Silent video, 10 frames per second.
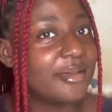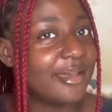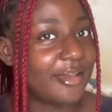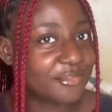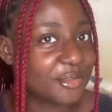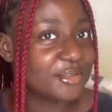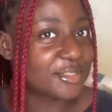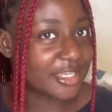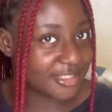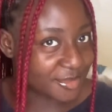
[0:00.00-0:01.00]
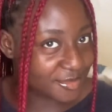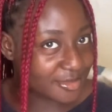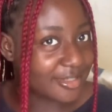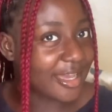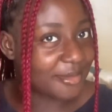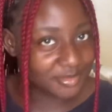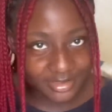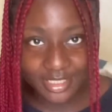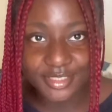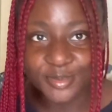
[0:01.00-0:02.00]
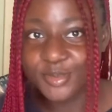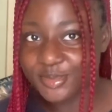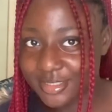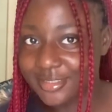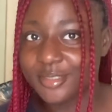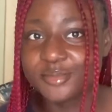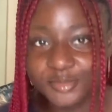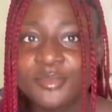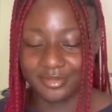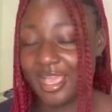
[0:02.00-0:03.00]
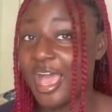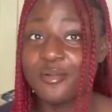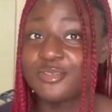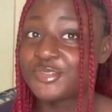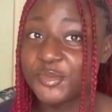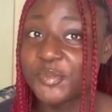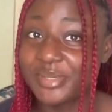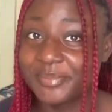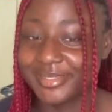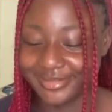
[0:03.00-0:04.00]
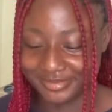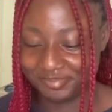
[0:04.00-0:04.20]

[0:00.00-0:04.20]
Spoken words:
I've done a show. I'm doing a show work now. No, I will show you, Pepe.